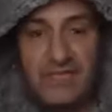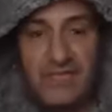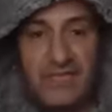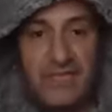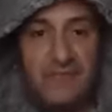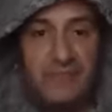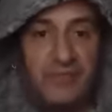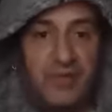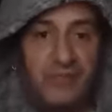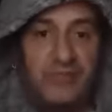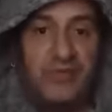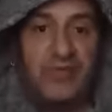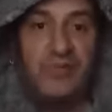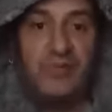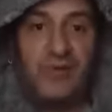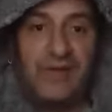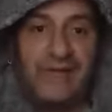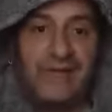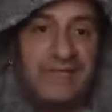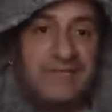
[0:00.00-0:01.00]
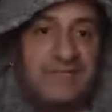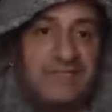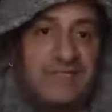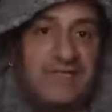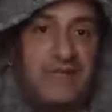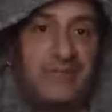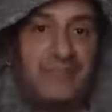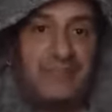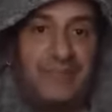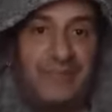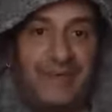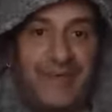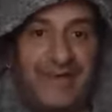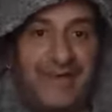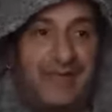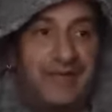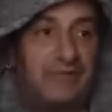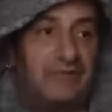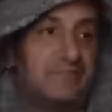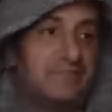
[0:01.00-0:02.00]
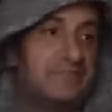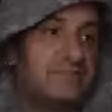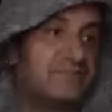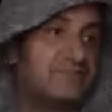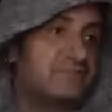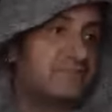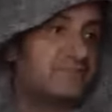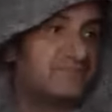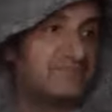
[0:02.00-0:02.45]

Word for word: he probably weighs about